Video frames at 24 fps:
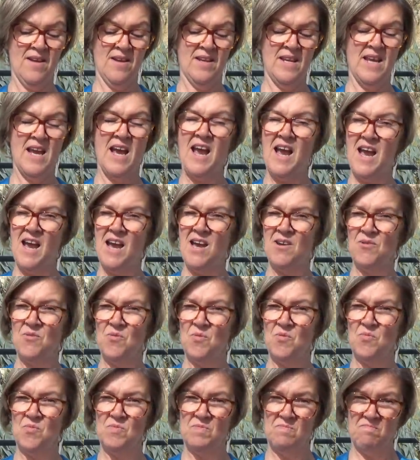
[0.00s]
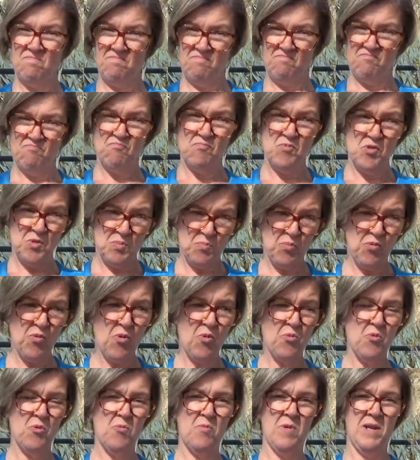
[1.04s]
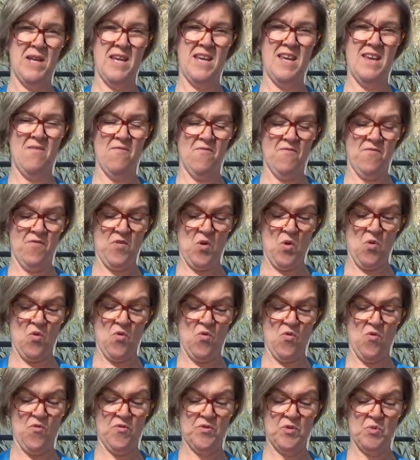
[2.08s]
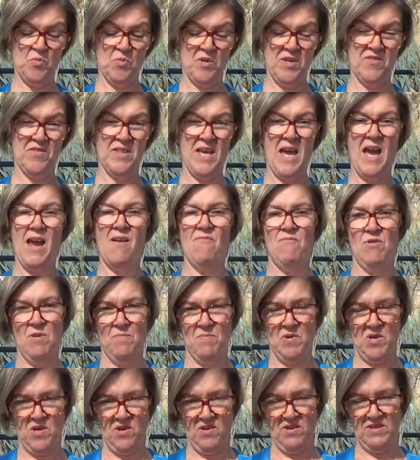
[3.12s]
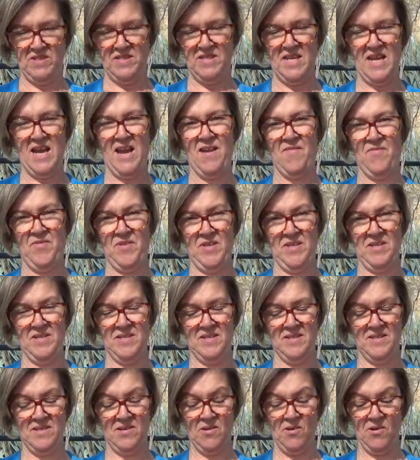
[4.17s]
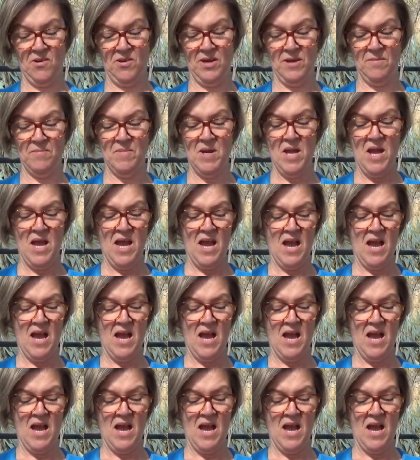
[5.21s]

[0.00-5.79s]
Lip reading: Now Anne was probably involved with Henry Percy at this time,